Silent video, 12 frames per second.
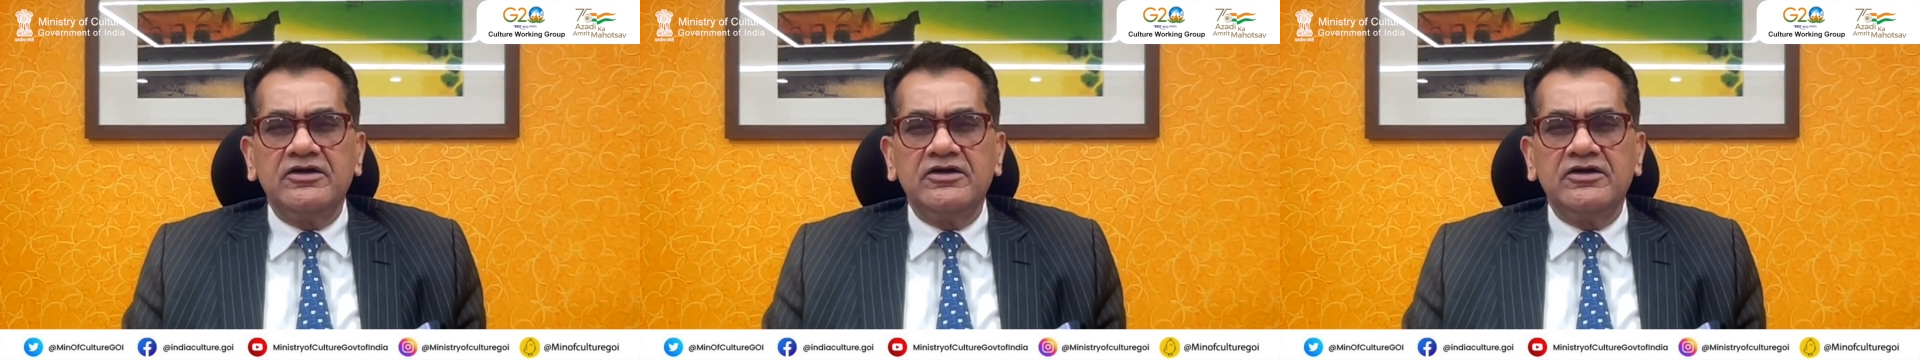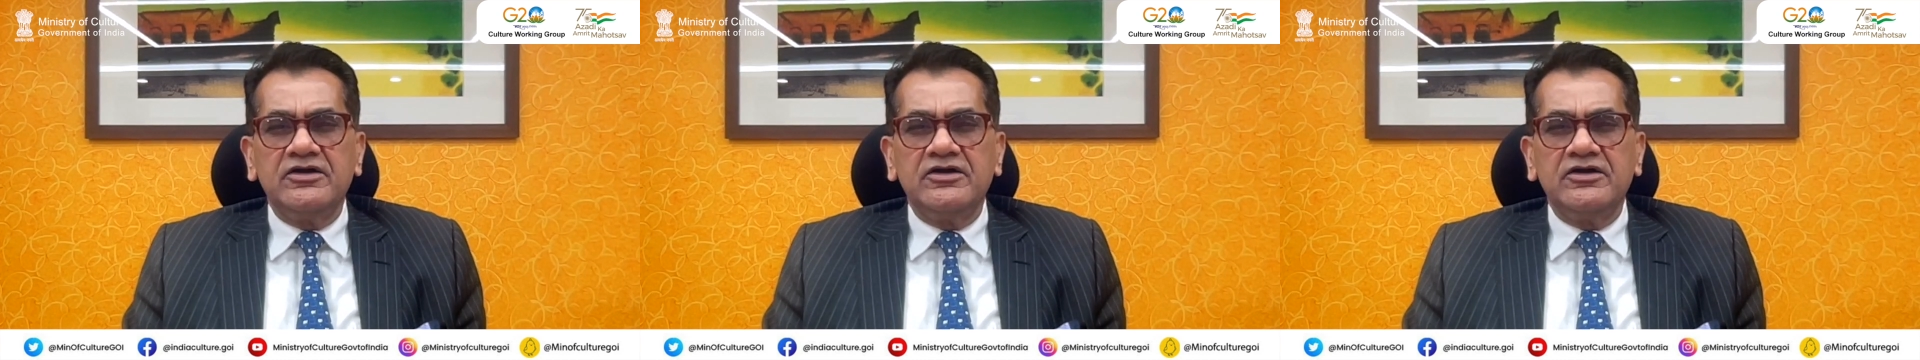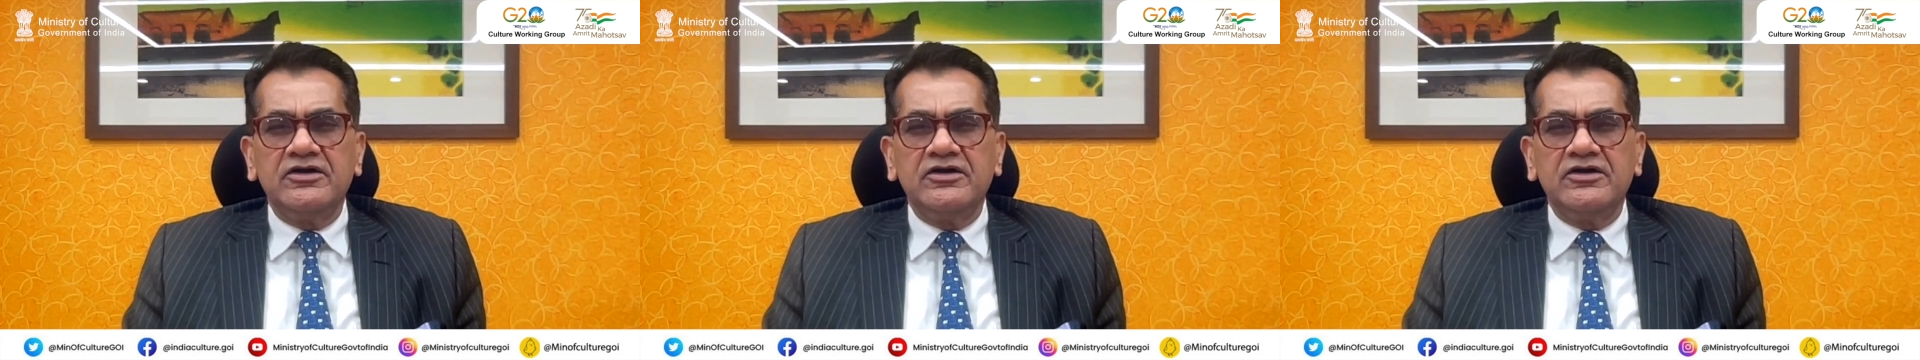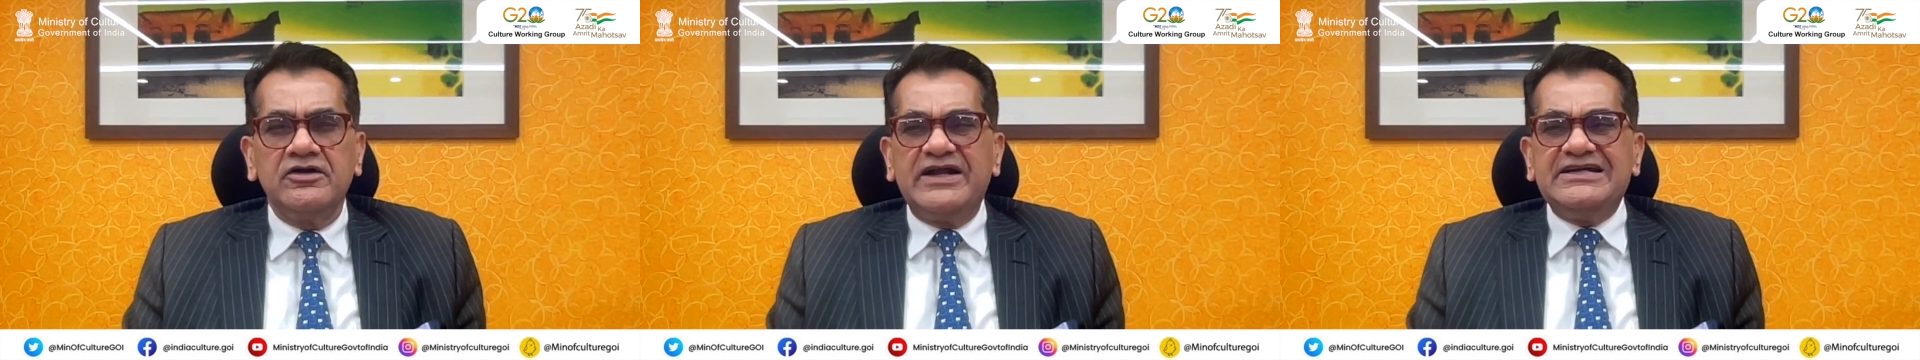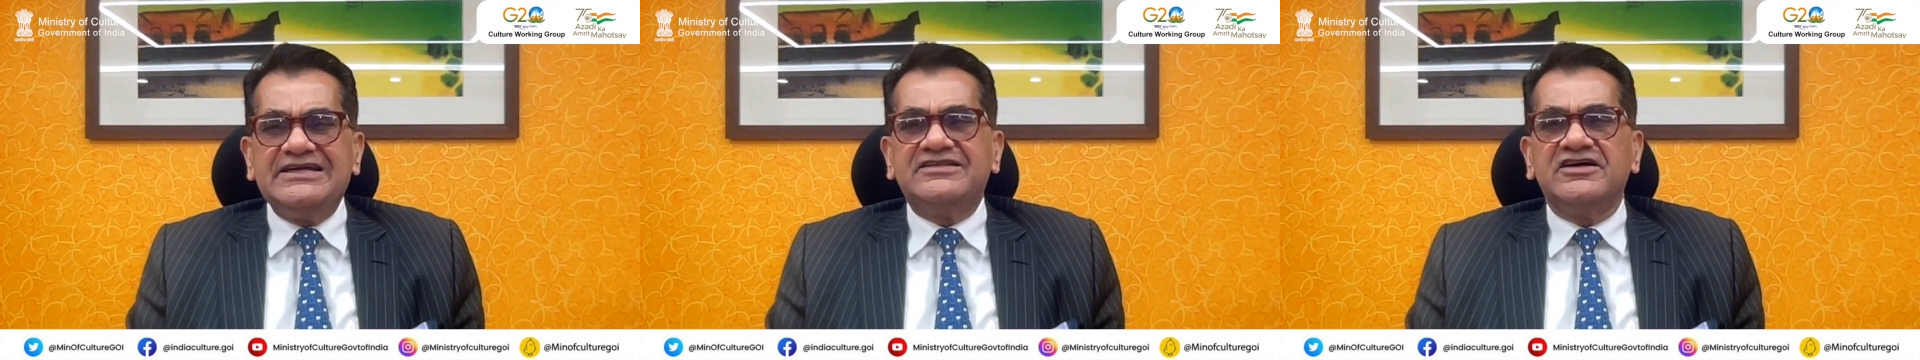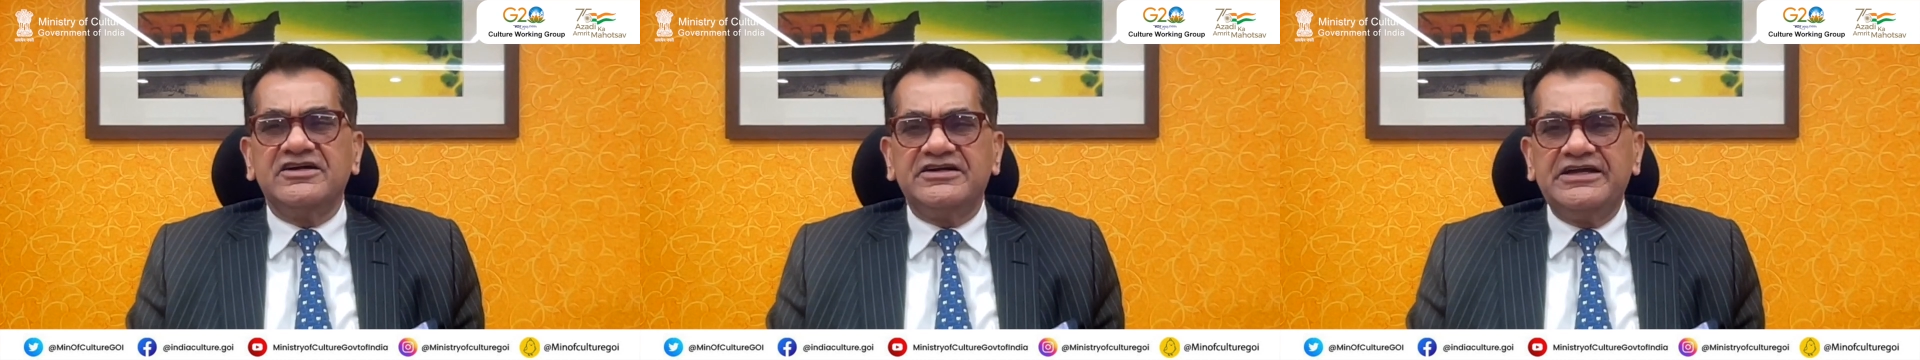of the post
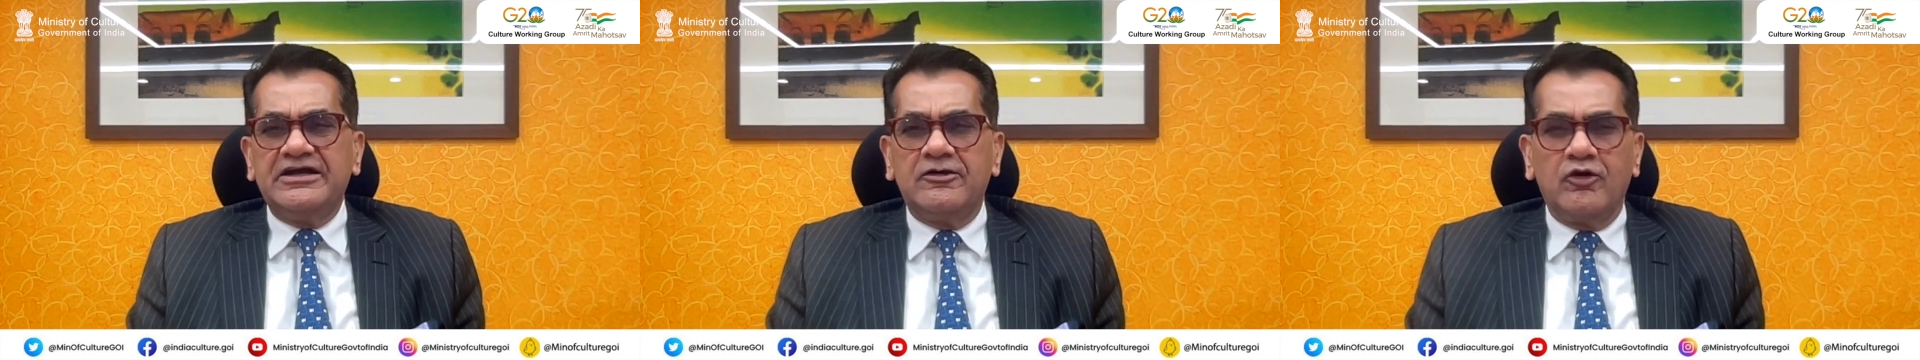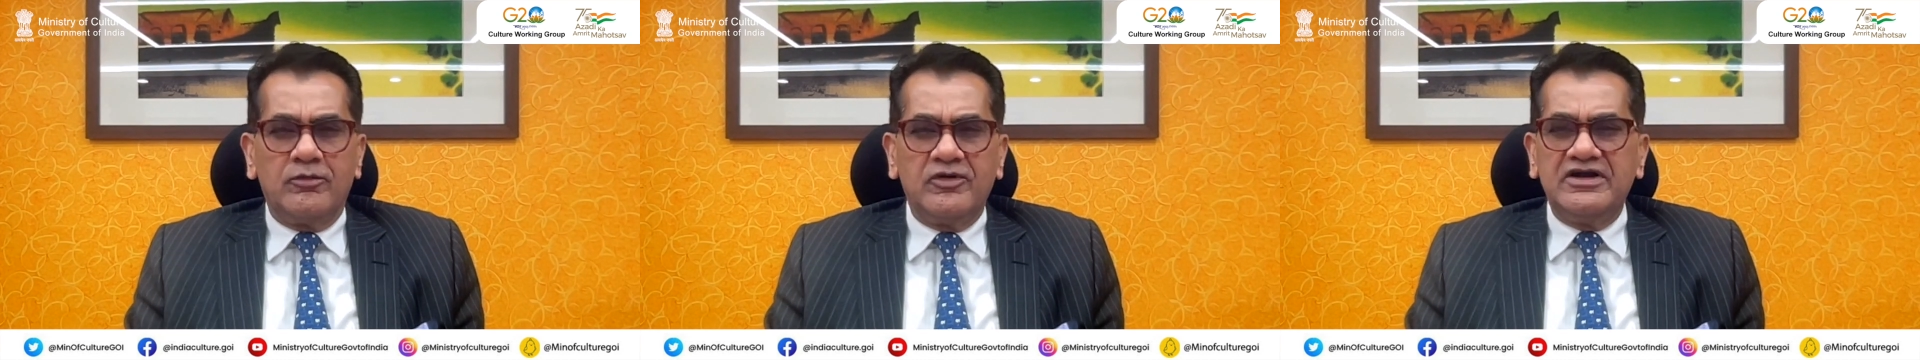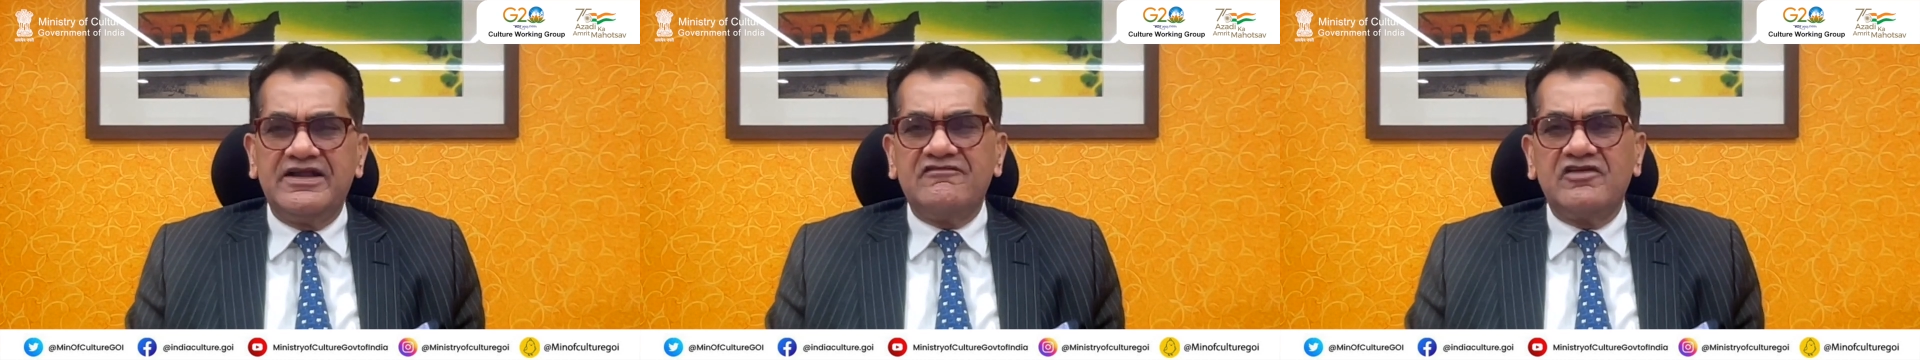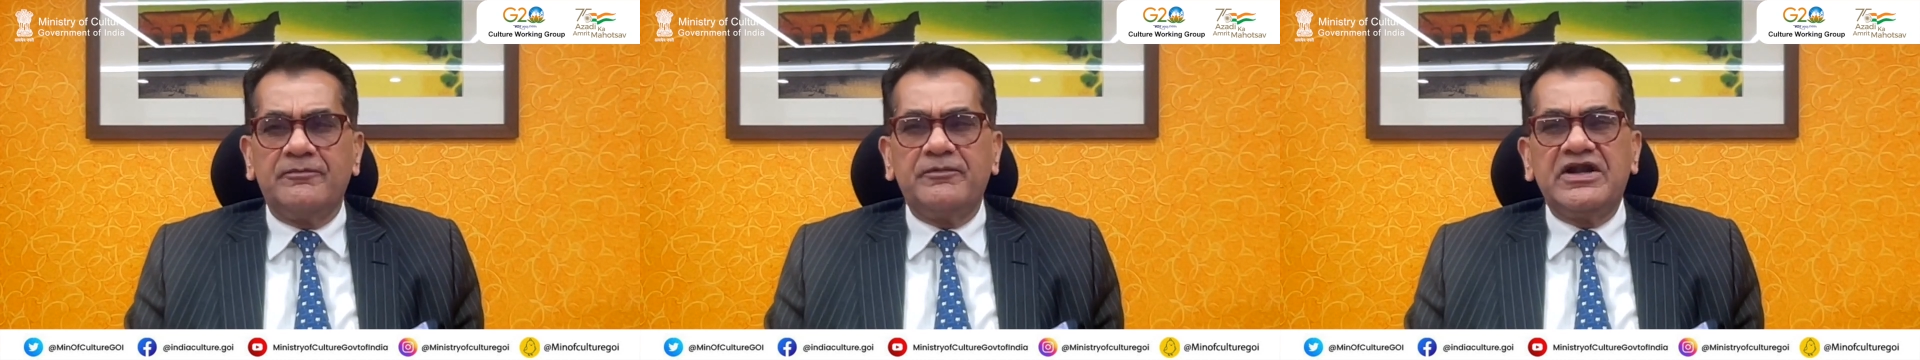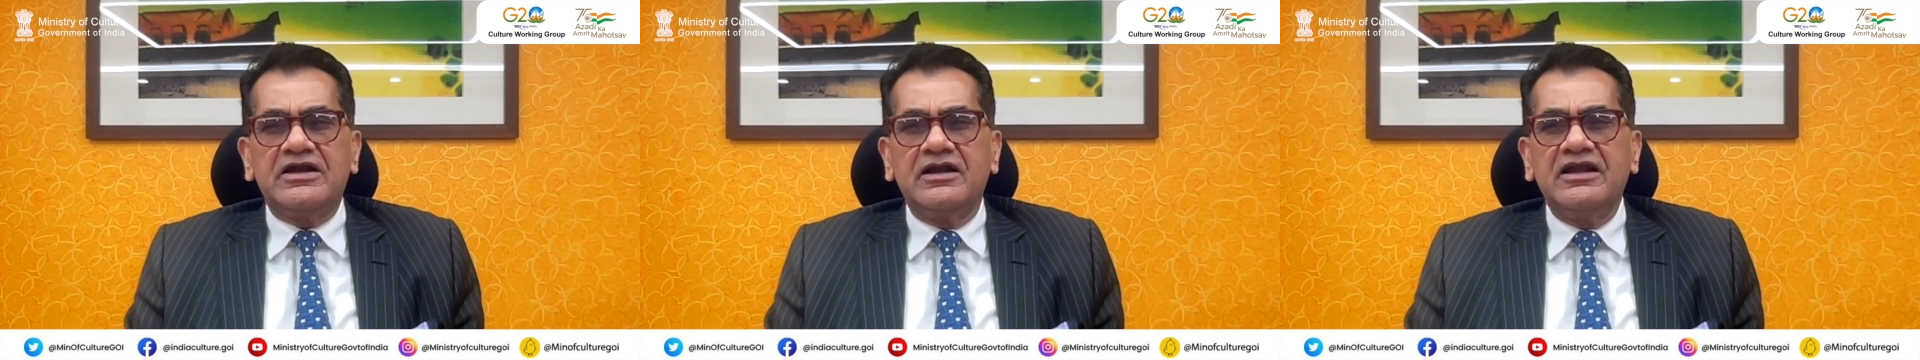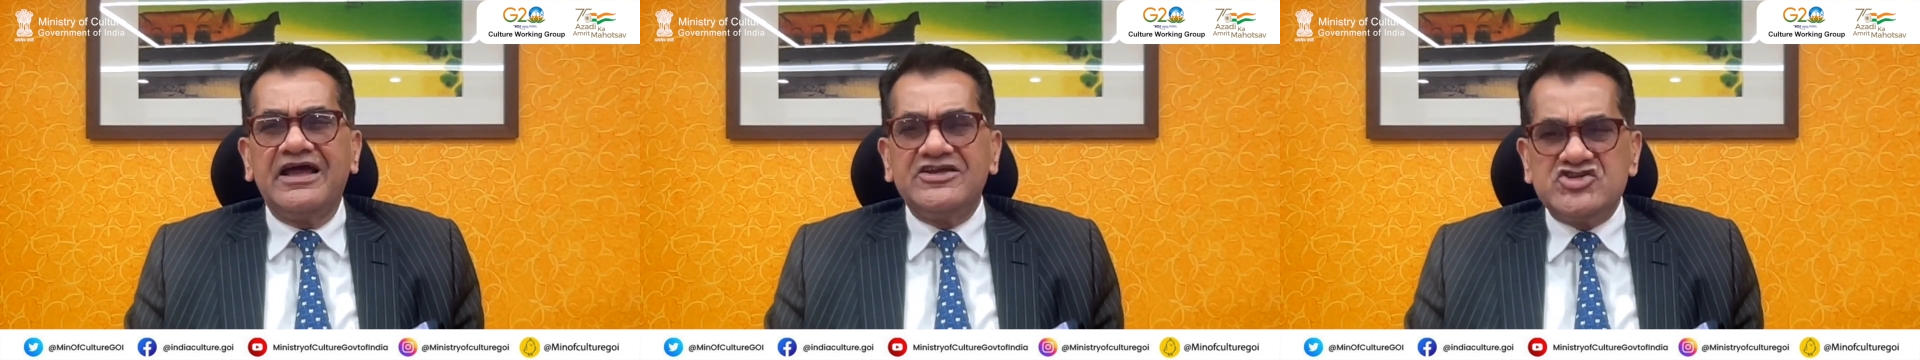2030 global
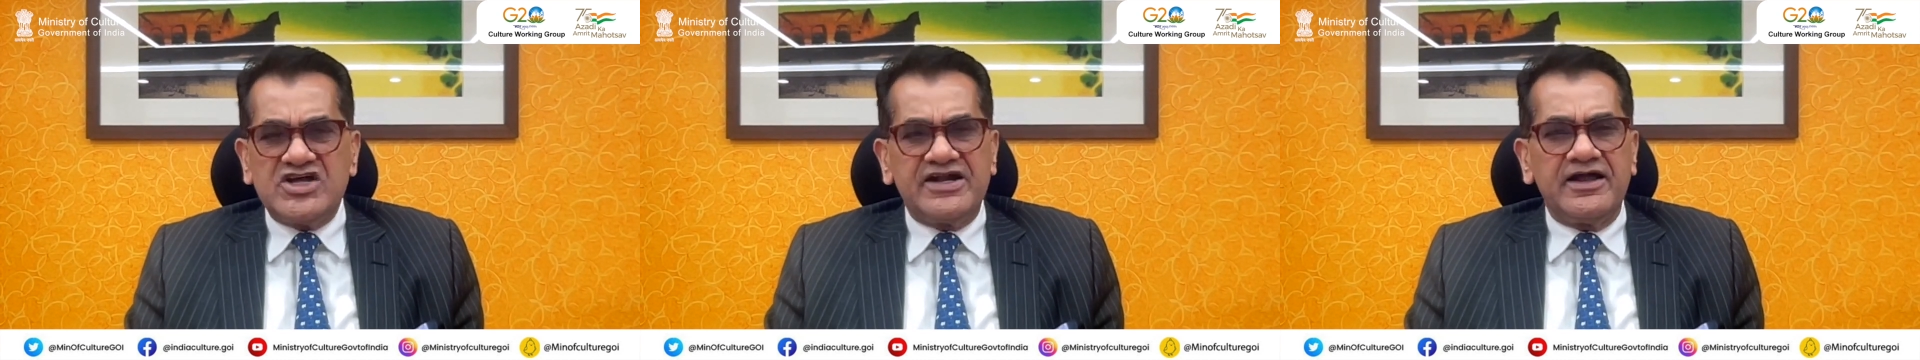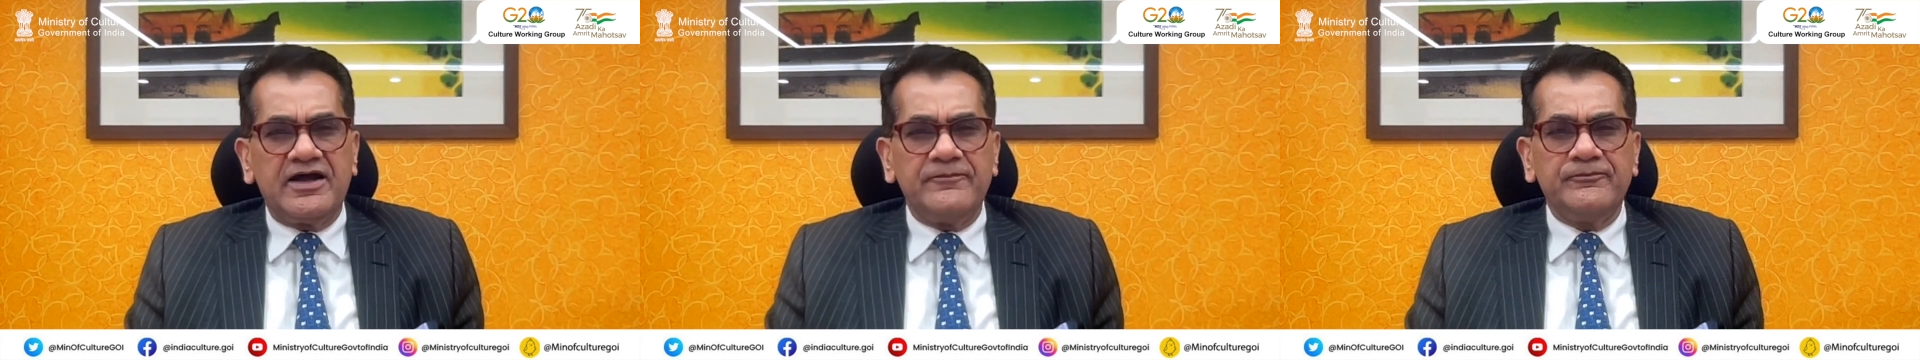developmental agenda.